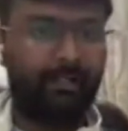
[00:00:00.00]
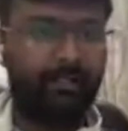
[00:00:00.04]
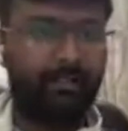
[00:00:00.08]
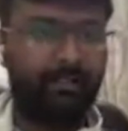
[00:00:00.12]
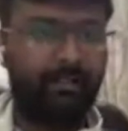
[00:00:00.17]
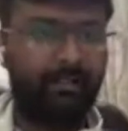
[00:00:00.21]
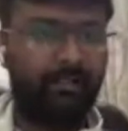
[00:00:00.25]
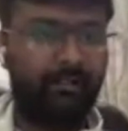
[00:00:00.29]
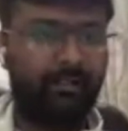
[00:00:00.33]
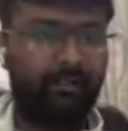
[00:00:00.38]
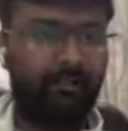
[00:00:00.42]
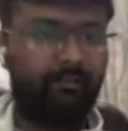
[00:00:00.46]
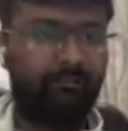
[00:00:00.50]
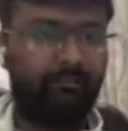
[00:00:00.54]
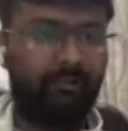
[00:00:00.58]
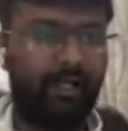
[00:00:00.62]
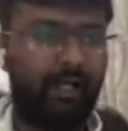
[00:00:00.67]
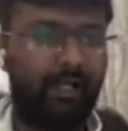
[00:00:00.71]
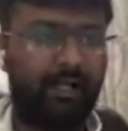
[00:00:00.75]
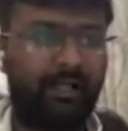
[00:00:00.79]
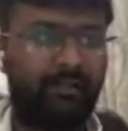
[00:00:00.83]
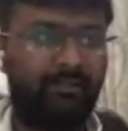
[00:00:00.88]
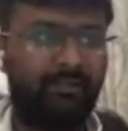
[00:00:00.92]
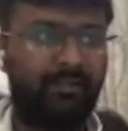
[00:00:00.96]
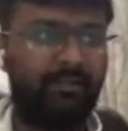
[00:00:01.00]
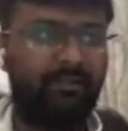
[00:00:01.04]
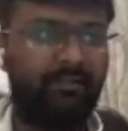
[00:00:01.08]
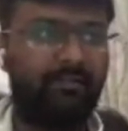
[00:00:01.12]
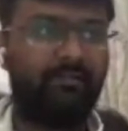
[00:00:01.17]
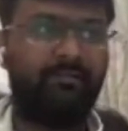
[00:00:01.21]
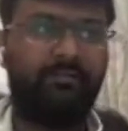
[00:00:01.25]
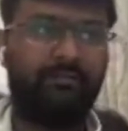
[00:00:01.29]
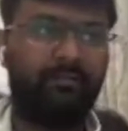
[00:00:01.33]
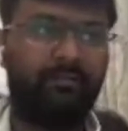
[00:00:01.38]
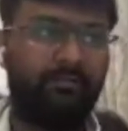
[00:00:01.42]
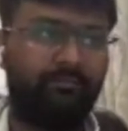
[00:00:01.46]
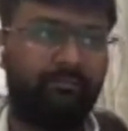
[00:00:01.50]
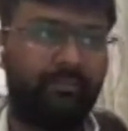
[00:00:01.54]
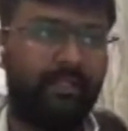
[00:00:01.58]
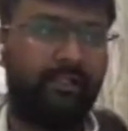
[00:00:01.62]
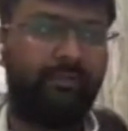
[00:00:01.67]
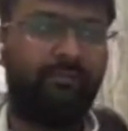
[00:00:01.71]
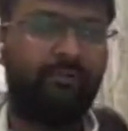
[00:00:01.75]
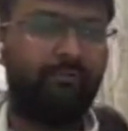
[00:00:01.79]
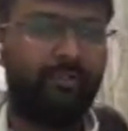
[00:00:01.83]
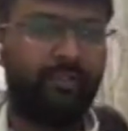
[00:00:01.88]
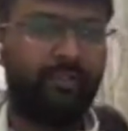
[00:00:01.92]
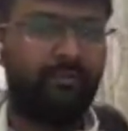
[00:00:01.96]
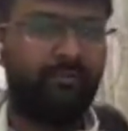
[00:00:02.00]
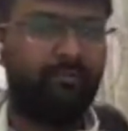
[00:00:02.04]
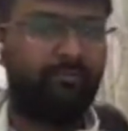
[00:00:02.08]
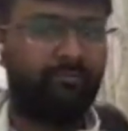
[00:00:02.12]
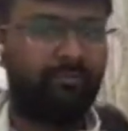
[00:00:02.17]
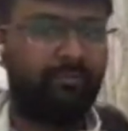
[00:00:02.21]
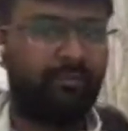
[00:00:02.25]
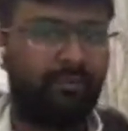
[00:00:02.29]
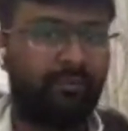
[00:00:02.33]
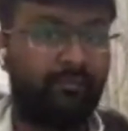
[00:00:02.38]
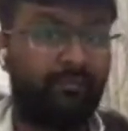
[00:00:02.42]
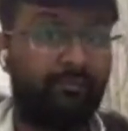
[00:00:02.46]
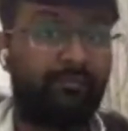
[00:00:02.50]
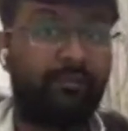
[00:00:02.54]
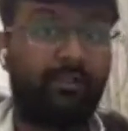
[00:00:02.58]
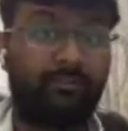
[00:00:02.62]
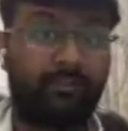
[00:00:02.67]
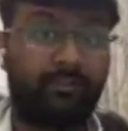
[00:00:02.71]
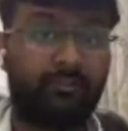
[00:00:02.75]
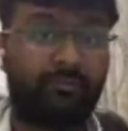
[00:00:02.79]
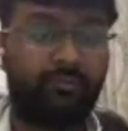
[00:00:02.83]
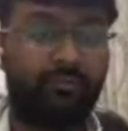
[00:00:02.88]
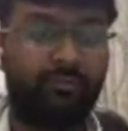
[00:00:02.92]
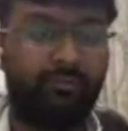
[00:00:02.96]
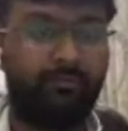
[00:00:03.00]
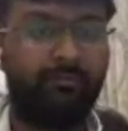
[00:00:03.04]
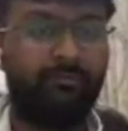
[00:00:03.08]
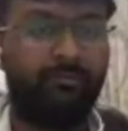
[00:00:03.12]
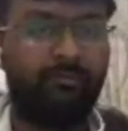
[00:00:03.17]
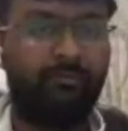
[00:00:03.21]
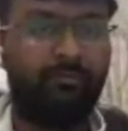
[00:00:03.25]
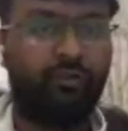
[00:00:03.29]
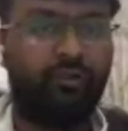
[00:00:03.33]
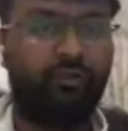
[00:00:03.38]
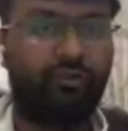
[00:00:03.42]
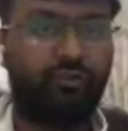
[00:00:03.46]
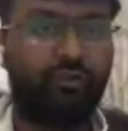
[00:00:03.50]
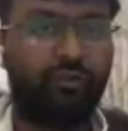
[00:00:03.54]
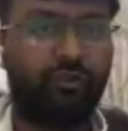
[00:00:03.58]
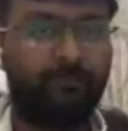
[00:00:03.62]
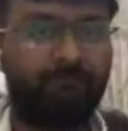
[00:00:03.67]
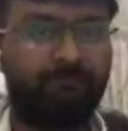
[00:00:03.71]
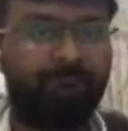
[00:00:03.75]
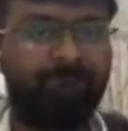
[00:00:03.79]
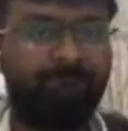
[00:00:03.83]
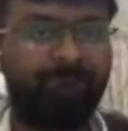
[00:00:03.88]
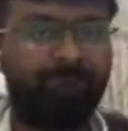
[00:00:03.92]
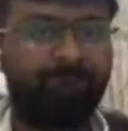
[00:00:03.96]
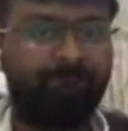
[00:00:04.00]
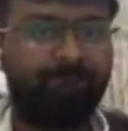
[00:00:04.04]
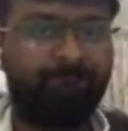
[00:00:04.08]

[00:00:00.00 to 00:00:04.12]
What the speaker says: and yeah, I think it will be successful for sure.